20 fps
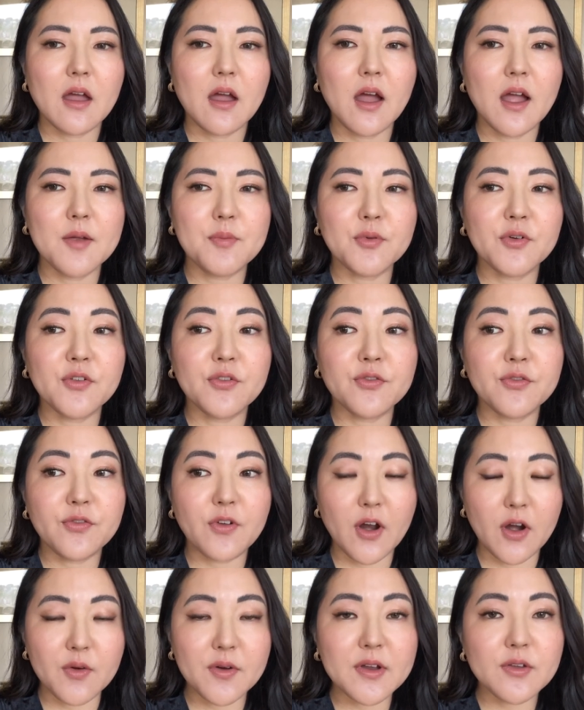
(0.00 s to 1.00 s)
I
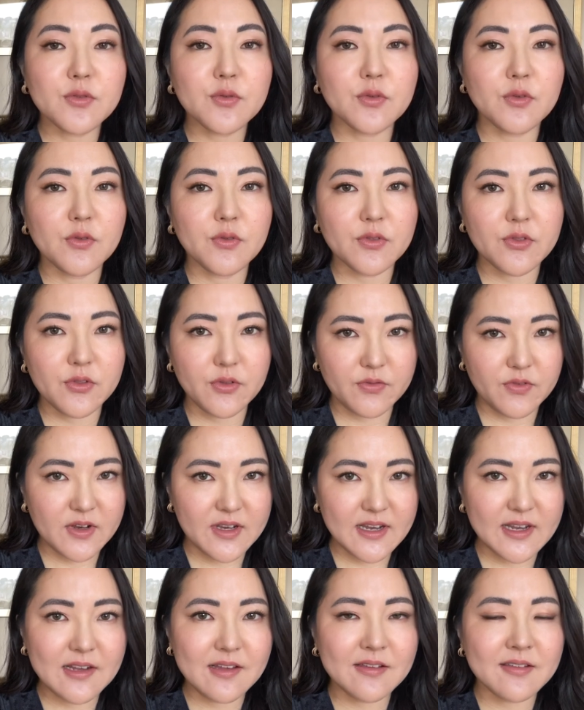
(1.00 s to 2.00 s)
prefer it to the
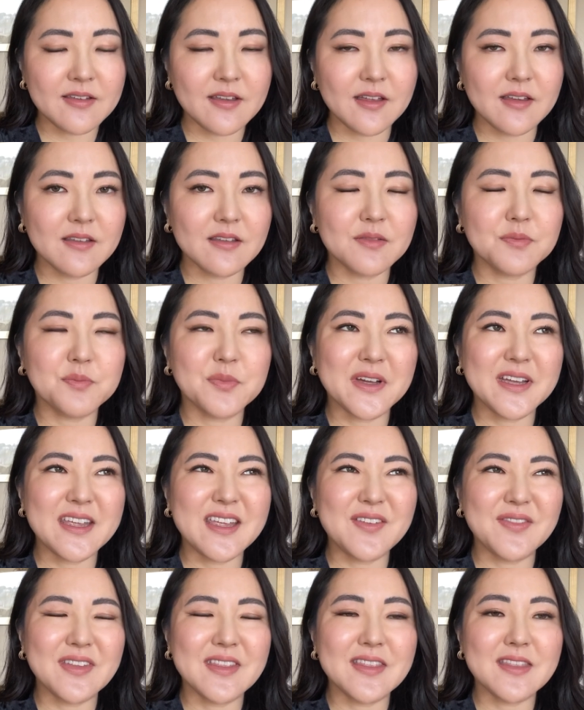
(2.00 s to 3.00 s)
vanilla scent, but
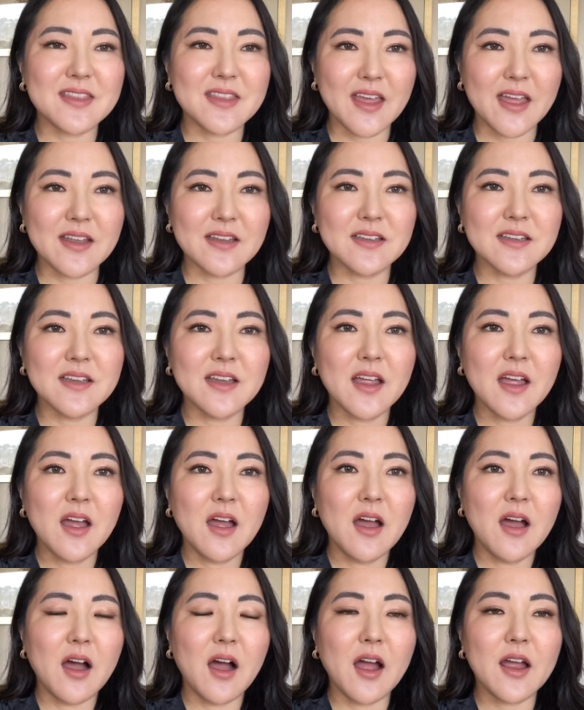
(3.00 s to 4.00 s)
even then,
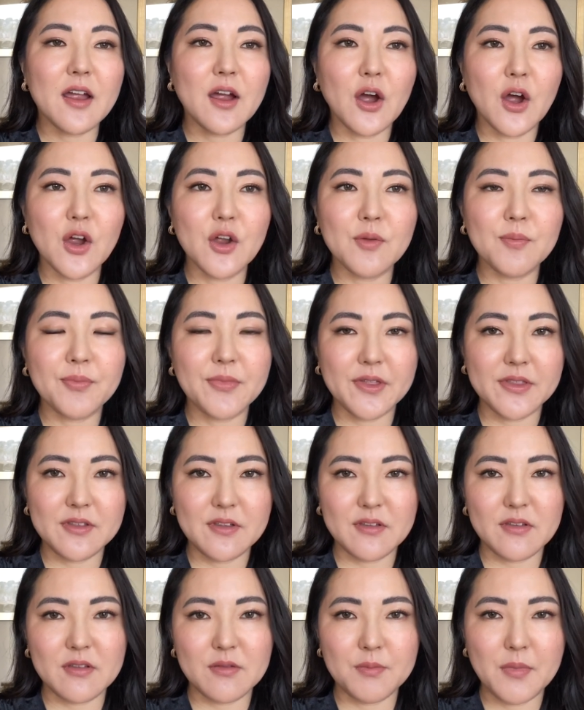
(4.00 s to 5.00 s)
I hope that
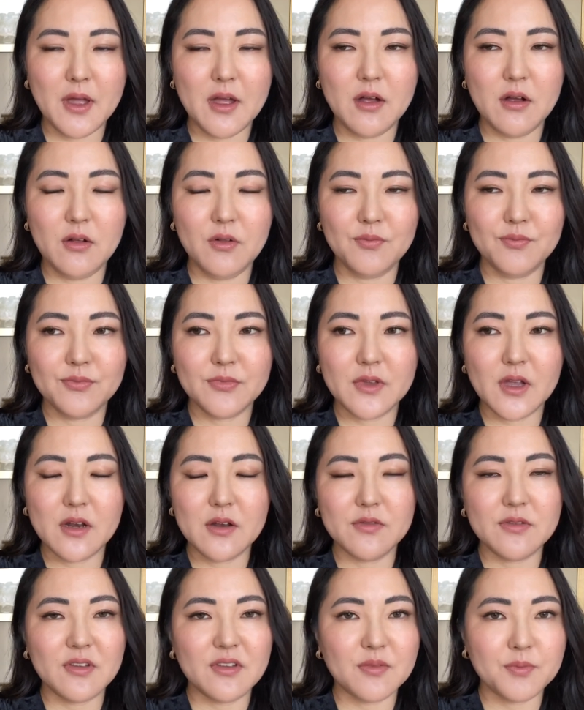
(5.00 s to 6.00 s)
this smell
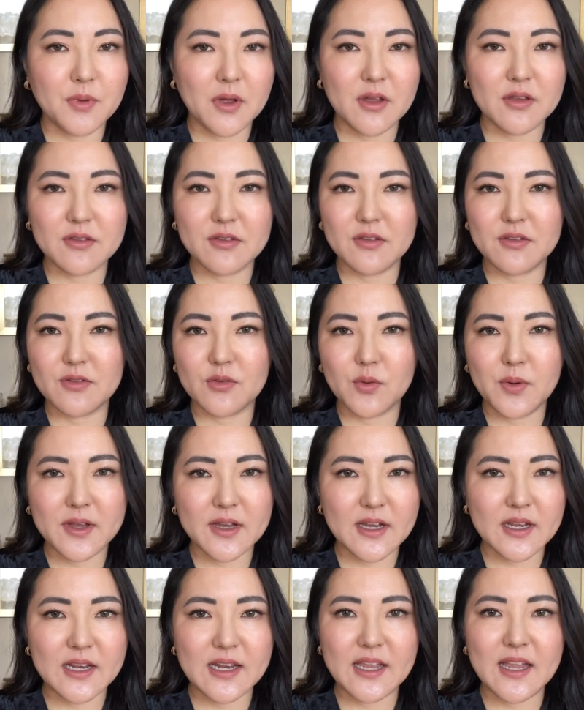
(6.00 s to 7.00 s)
kind of disperses
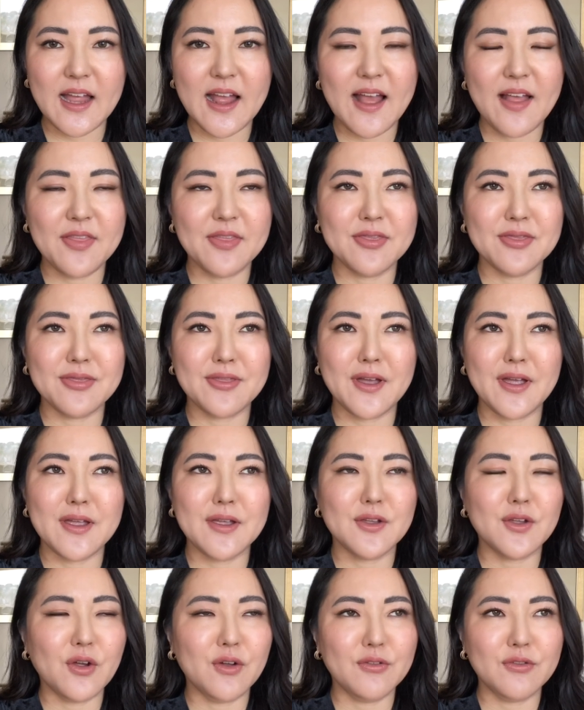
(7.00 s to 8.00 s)
quickly and that
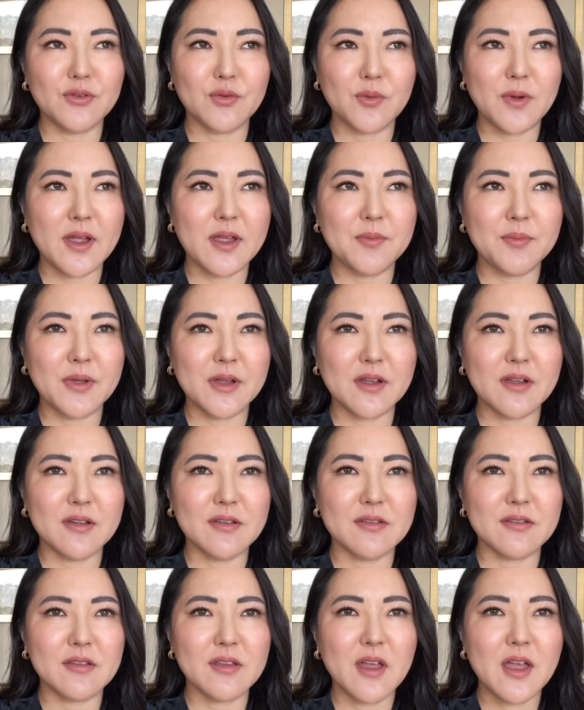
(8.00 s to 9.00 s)
it goes away,
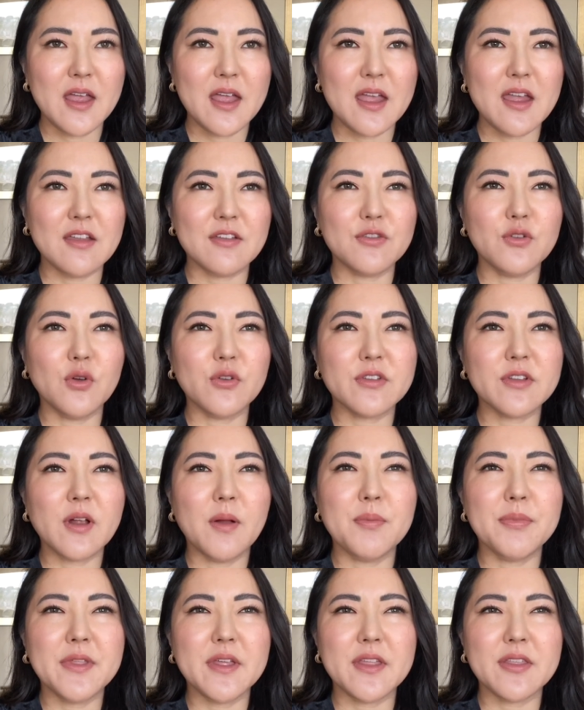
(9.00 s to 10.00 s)
because it's not
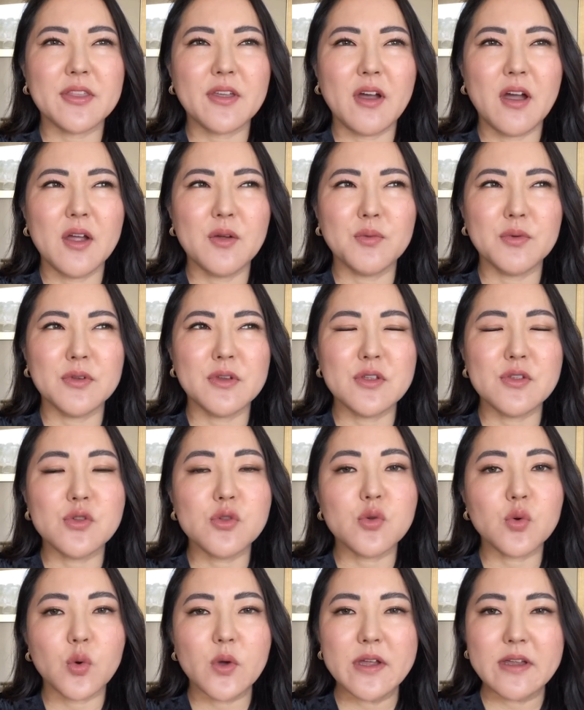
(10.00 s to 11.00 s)
something that I would
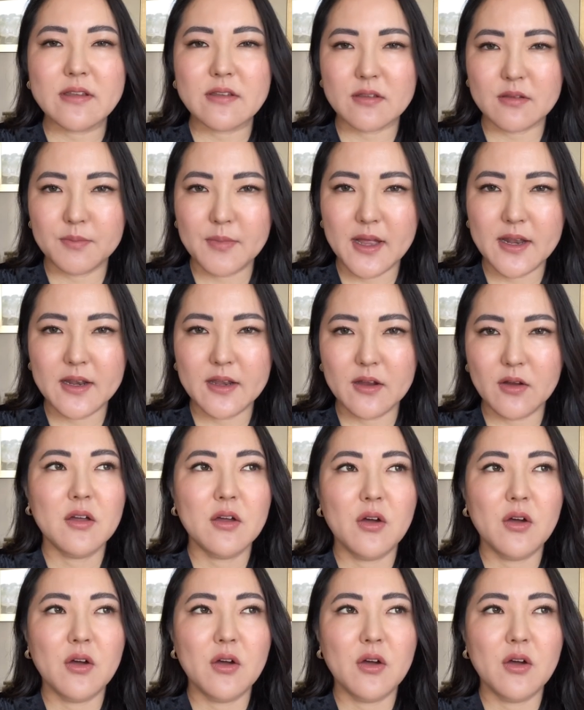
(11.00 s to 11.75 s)
enjoy smelling